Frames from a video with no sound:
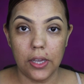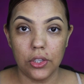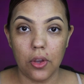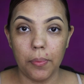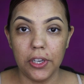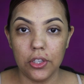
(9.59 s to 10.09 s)
Okay,
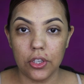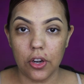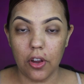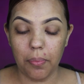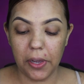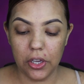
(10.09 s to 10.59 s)
so I'm going to
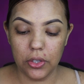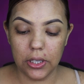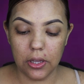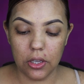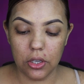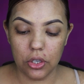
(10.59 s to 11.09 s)
start off by
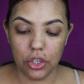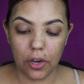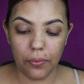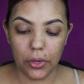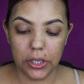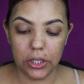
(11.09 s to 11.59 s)
using the
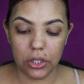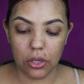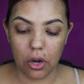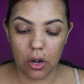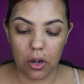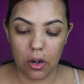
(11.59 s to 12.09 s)
Jeffree
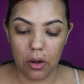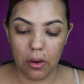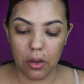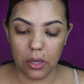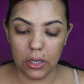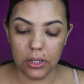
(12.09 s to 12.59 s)
Star
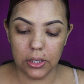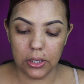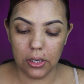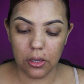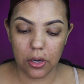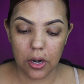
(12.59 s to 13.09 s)

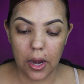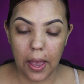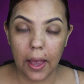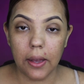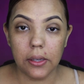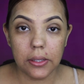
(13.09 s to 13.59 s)
Concealer
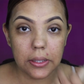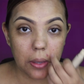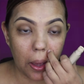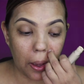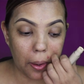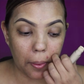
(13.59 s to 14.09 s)
as
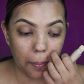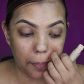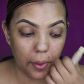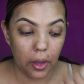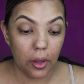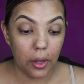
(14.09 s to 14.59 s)

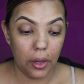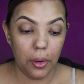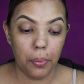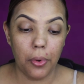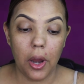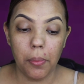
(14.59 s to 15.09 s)

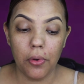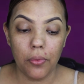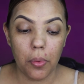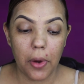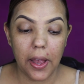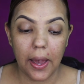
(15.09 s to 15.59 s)
primer
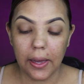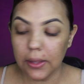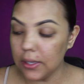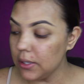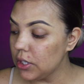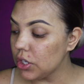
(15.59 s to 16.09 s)
for my
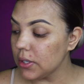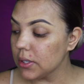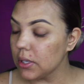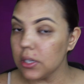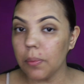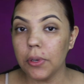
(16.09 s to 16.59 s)
eyelids, just
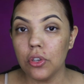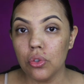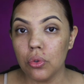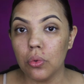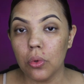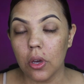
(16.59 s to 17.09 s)
because I'm going to
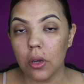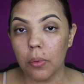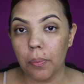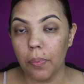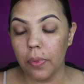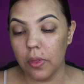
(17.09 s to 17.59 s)
do
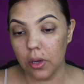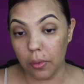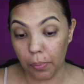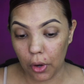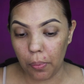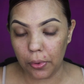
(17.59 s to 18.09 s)

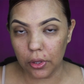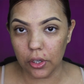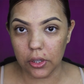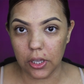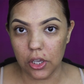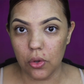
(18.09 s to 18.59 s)
the purple
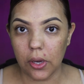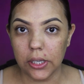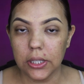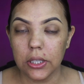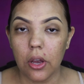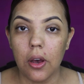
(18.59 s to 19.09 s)
look that you
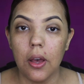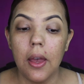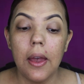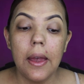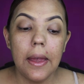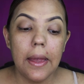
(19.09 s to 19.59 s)
guys saw,
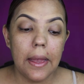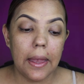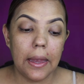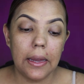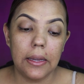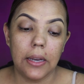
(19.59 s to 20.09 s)

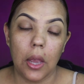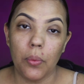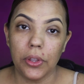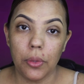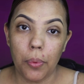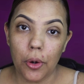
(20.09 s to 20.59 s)
and I
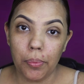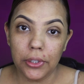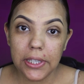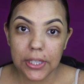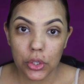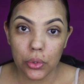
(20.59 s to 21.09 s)
want the purple
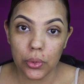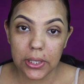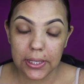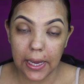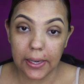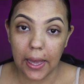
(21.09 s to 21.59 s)
to
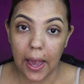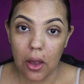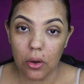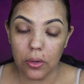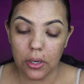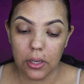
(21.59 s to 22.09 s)
stand
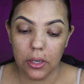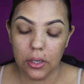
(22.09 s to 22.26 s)
out.